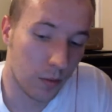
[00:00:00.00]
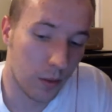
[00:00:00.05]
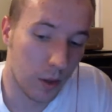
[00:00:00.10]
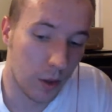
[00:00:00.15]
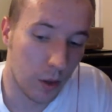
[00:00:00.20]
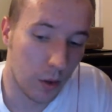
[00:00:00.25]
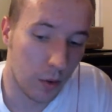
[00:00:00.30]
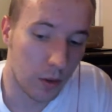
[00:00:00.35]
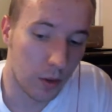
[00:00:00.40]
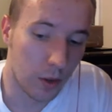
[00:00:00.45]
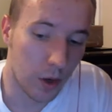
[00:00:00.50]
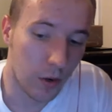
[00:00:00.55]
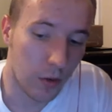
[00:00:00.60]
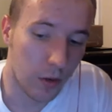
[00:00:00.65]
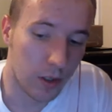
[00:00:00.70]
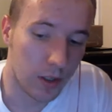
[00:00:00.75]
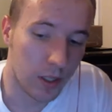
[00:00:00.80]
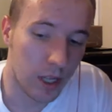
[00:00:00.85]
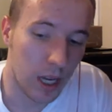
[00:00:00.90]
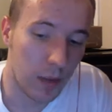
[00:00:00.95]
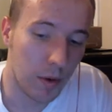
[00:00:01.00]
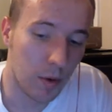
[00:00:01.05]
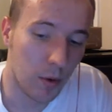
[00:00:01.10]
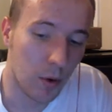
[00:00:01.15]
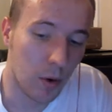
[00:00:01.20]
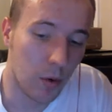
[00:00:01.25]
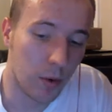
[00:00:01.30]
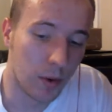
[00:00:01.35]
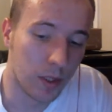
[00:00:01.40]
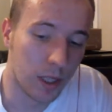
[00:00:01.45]
you know, took over the Tammy
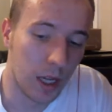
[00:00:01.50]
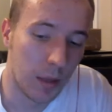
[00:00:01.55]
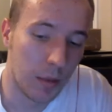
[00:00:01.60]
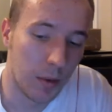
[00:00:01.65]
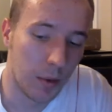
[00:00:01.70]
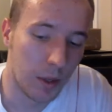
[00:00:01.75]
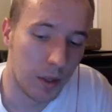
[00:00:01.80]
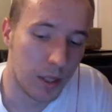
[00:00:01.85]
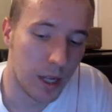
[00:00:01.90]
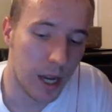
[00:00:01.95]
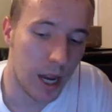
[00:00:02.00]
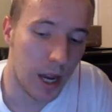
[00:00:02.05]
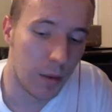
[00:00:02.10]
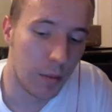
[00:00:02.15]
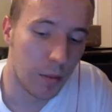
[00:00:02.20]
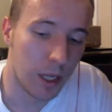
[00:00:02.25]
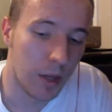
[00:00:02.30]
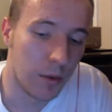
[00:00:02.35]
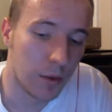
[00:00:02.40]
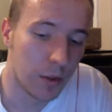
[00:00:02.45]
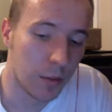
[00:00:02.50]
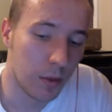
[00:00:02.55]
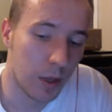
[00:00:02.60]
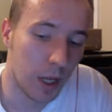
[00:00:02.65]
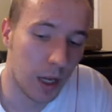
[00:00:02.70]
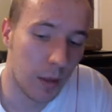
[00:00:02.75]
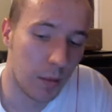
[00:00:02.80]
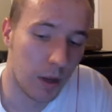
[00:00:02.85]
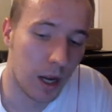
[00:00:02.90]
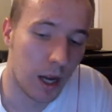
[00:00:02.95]
role when Tammy went down, but he was
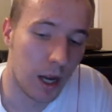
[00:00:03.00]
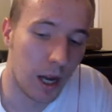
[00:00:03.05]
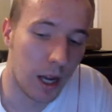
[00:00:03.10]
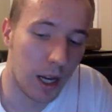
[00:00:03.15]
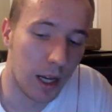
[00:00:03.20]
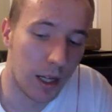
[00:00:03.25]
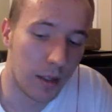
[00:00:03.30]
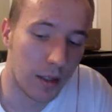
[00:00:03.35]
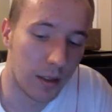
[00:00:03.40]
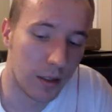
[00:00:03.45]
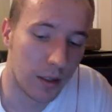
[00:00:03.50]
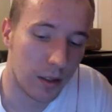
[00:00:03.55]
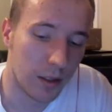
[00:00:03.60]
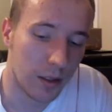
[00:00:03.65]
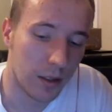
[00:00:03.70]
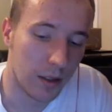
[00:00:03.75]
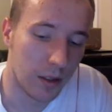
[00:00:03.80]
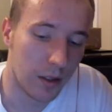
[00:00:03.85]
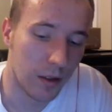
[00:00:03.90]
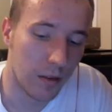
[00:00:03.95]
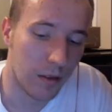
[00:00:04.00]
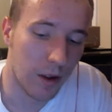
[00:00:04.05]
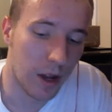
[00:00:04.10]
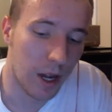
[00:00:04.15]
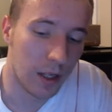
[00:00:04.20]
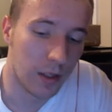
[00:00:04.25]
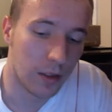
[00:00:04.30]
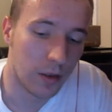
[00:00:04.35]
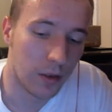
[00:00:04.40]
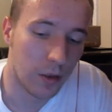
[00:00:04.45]
playing behind
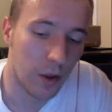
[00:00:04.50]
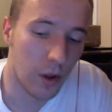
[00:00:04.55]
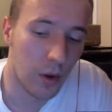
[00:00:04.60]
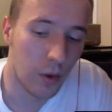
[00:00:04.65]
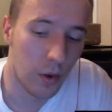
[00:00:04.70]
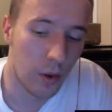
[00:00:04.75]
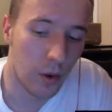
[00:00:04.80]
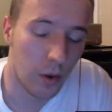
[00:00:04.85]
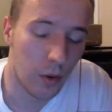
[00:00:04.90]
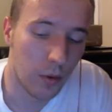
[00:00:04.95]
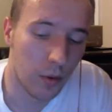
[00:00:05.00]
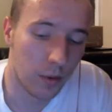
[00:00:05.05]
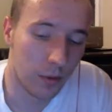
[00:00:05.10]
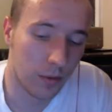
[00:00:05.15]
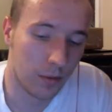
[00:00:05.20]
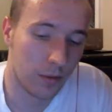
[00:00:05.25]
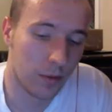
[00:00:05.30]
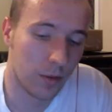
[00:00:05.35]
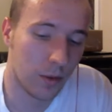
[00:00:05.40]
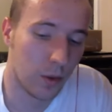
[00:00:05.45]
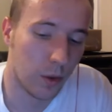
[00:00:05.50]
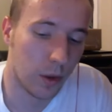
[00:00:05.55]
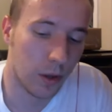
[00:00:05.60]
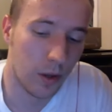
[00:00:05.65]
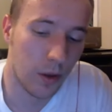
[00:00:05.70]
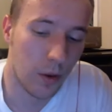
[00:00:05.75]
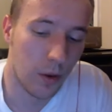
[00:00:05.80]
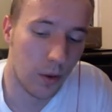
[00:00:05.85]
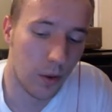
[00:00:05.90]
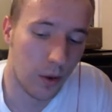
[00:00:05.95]
Levine Toilolo,
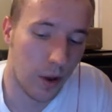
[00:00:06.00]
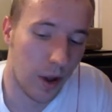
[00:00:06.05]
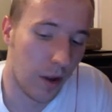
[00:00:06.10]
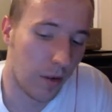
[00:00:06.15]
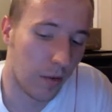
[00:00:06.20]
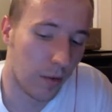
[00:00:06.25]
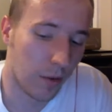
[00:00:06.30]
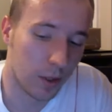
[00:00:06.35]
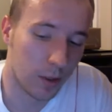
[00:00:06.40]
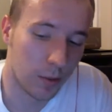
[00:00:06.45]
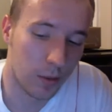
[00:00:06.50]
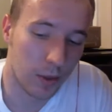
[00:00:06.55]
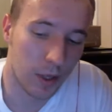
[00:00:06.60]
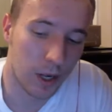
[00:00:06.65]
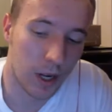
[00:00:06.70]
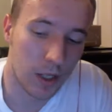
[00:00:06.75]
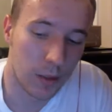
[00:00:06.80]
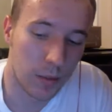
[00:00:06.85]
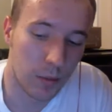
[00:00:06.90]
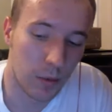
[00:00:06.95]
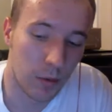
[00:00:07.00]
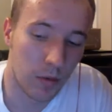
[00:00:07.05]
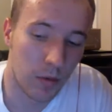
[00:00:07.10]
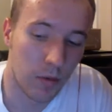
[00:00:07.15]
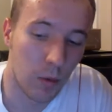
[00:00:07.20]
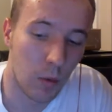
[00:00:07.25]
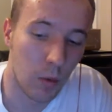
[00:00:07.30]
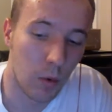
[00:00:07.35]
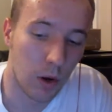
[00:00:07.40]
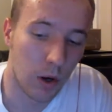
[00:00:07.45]
however it's pronounced,
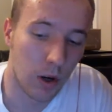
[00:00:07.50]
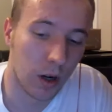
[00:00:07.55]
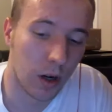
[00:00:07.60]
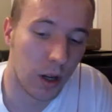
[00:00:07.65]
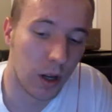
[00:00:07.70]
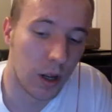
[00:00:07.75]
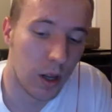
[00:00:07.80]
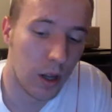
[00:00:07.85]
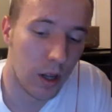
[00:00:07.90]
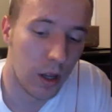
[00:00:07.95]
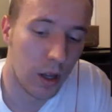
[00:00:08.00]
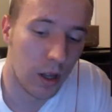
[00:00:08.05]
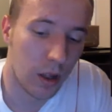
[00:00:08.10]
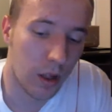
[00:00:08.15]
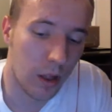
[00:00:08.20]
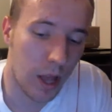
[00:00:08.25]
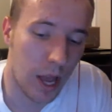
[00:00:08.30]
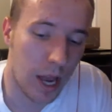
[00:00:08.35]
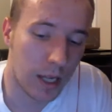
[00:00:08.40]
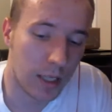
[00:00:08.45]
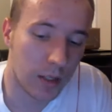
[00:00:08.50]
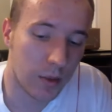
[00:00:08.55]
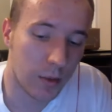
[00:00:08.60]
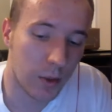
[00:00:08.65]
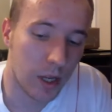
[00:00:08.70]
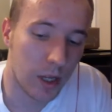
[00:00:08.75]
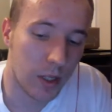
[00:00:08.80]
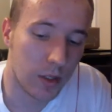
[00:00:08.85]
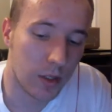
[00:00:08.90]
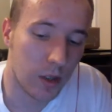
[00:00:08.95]
before last
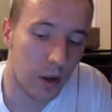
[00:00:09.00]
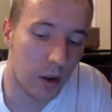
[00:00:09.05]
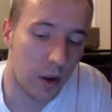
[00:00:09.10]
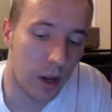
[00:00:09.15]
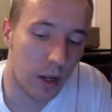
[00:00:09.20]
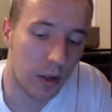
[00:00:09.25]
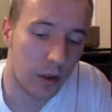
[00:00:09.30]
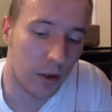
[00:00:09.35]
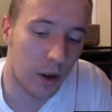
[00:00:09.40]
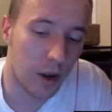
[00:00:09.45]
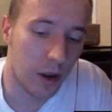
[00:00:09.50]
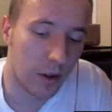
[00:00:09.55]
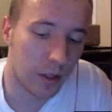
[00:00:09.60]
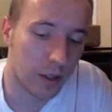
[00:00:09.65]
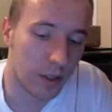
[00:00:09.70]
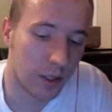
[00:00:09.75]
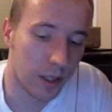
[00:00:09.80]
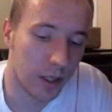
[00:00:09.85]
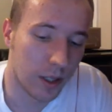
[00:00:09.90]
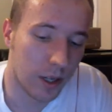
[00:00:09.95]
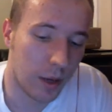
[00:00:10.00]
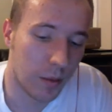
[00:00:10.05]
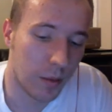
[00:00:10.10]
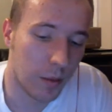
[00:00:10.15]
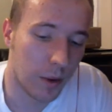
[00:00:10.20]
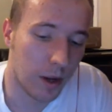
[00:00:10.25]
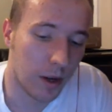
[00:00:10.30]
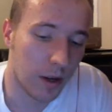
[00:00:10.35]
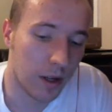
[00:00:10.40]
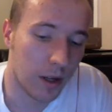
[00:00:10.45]
week. So I don't know how excited I am
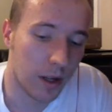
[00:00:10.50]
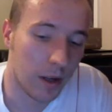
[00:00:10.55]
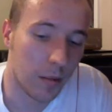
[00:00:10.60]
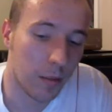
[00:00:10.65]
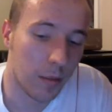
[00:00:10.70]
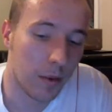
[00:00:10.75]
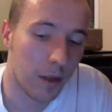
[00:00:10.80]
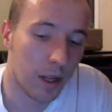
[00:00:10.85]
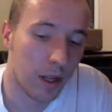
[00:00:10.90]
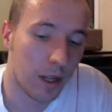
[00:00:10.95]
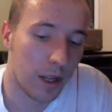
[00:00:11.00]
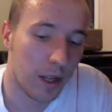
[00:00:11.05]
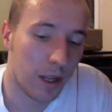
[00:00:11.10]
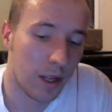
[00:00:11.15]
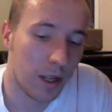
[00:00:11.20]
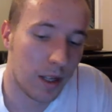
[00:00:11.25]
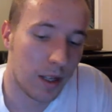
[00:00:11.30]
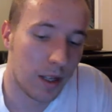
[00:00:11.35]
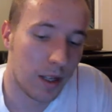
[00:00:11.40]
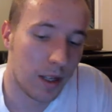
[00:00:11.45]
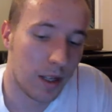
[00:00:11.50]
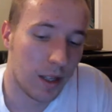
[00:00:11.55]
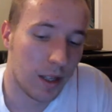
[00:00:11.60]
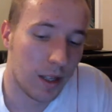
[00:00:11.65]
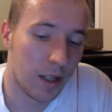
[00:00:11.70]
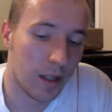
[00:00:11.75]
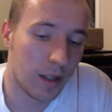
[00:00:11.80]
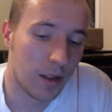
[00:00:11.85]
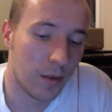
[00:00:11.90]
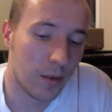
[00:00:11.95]
about him.
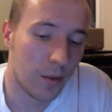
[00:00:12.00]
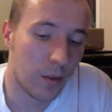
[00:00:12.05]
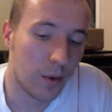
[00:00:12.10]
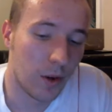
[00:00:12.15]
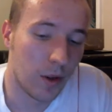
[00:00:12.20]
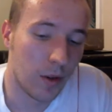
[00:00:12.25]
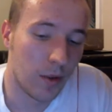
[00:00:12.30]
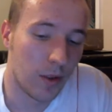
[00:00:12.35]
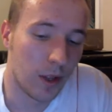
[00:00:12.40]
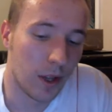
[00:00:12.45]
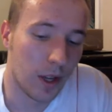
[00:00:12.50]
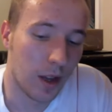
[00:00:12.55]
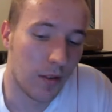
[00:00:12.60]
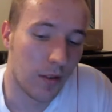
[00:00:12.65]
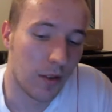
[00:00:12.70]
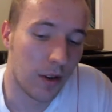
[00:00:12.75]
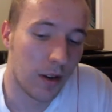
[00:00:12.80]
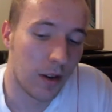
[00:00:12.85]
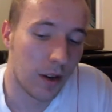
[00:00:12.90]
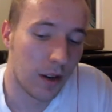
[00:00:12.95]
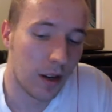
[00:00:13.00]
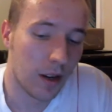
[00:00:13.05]
What do you think, Evan?